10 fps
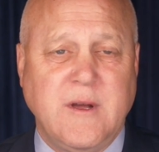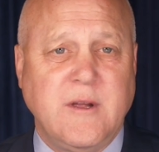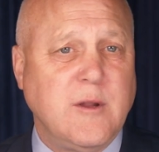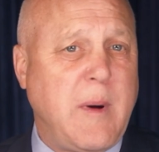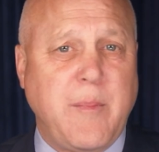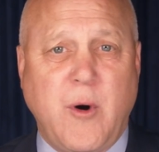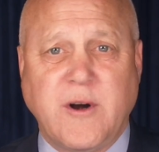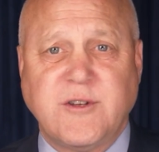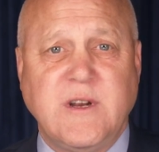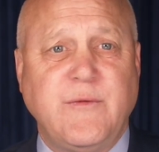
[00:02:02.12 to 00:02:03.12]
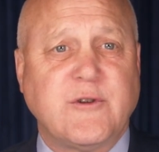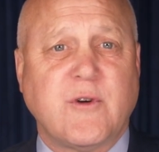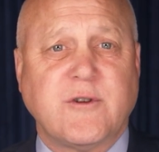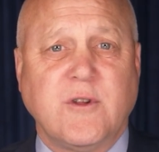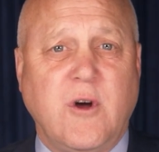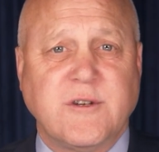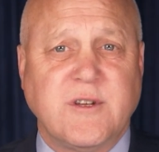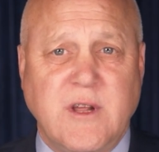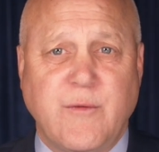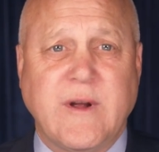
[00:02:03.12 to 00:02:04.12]
The bipartisan infrastructure law is
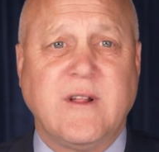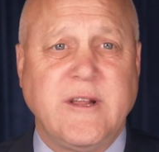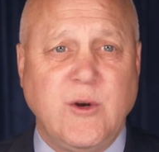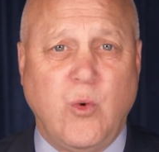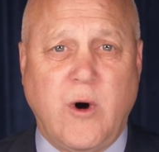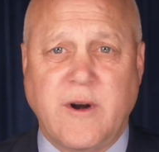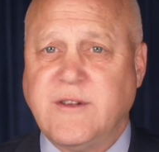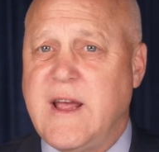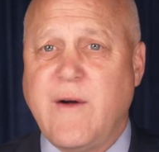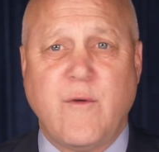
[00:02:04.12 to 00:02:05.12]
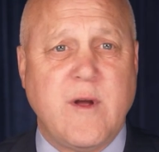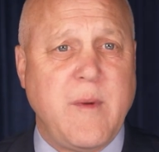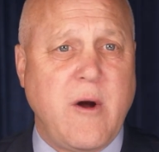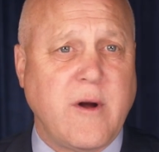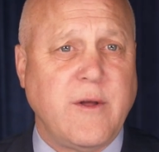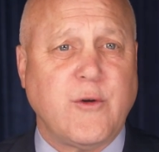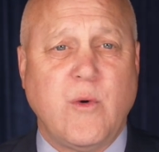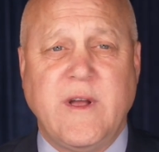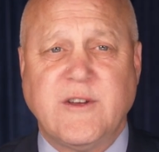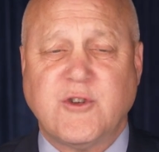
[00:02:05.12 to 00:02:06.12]
delivering clean water to every American
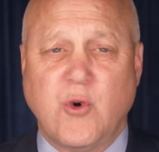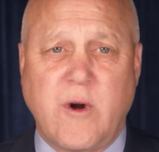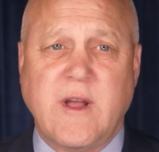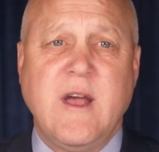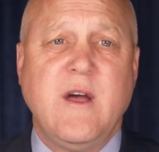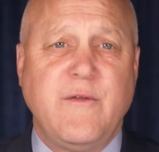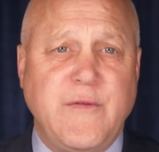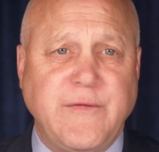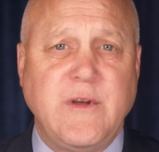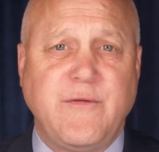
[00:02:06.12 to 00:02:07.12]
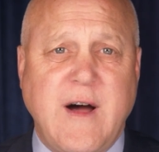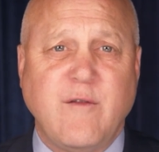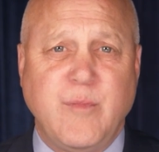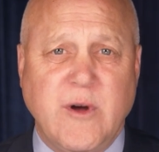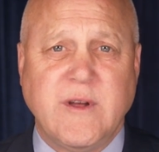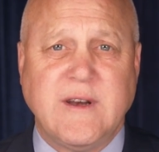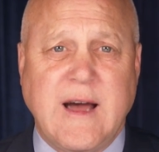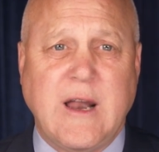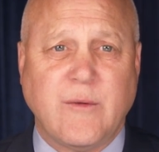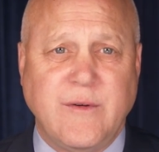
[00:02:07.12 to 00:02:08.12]
through a historic $55 billion
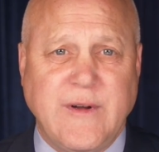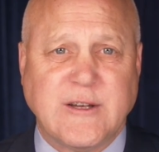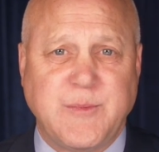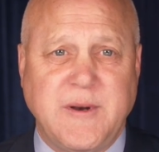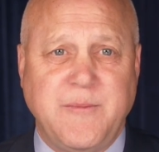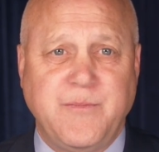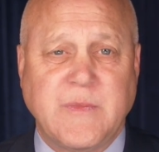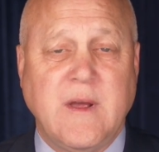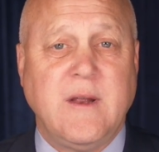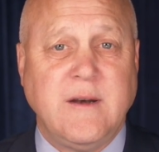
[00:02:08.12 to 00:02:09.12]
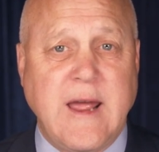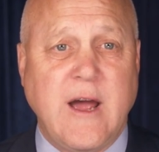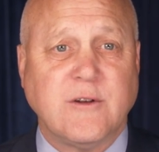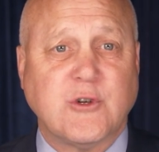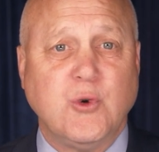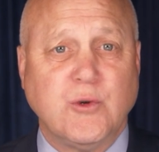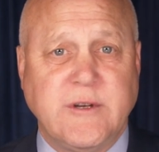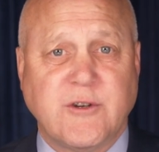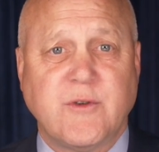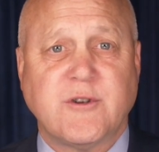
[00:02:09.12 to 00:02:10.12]
investment. Now, school
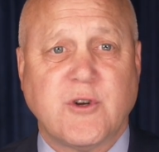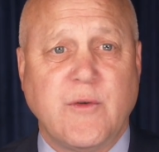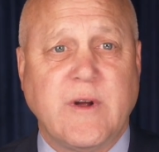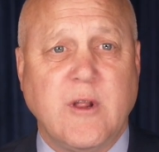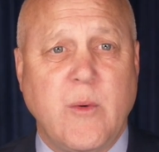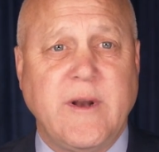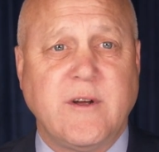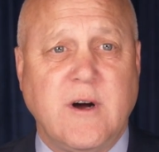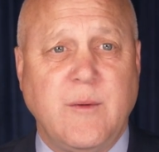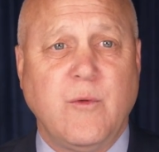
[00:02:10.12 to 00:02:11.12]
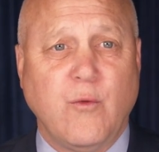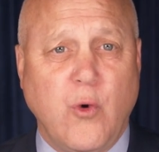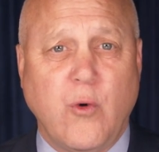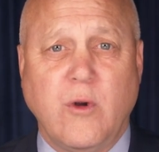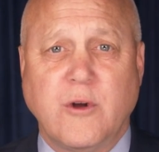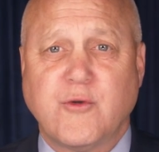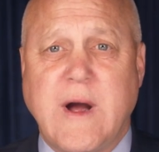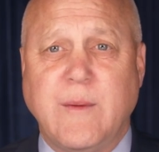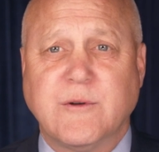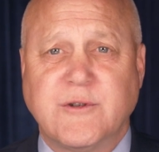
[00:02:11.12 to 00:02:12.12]
districts serving low-income, rural, or
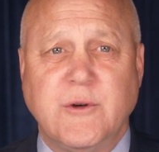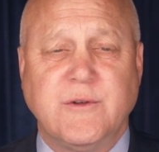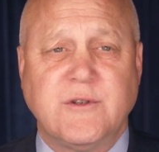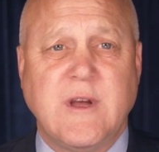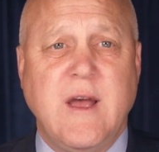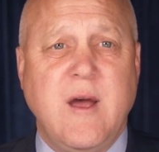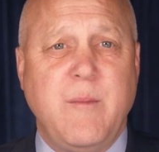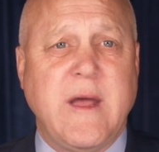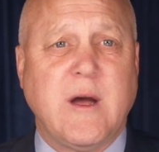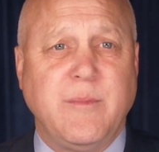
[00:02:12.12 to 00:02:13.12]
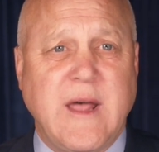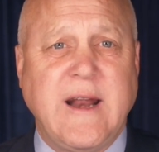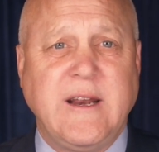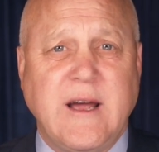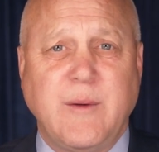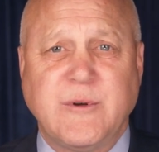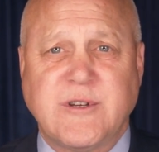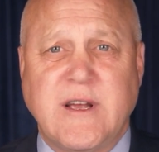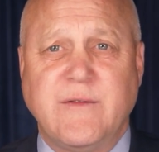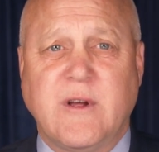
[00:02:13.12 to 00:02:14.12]
tribal students make up
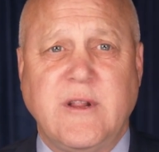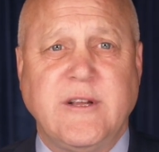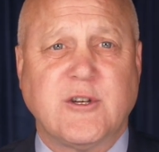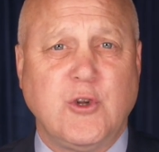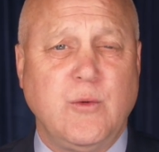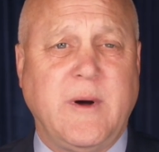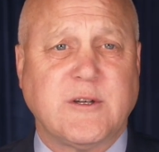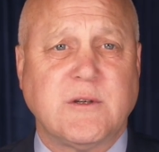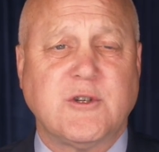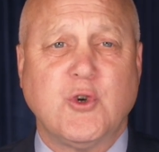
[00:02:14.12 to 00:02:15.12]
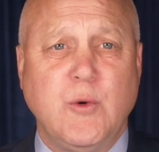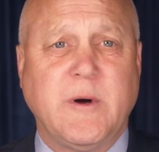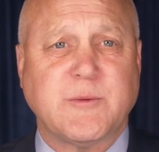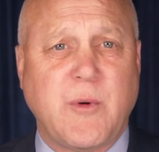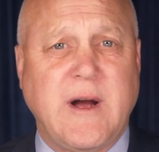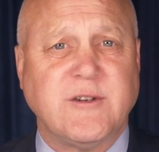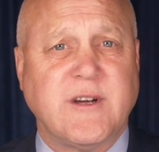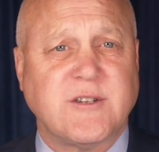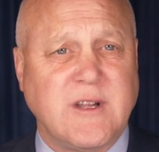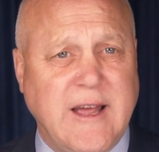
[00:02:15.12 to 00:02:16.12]
99% of the clean school bus
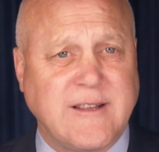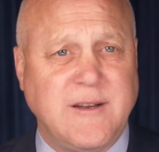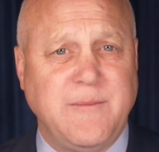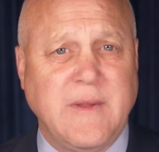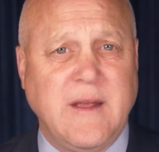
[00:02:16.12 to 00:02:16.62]
projects selected.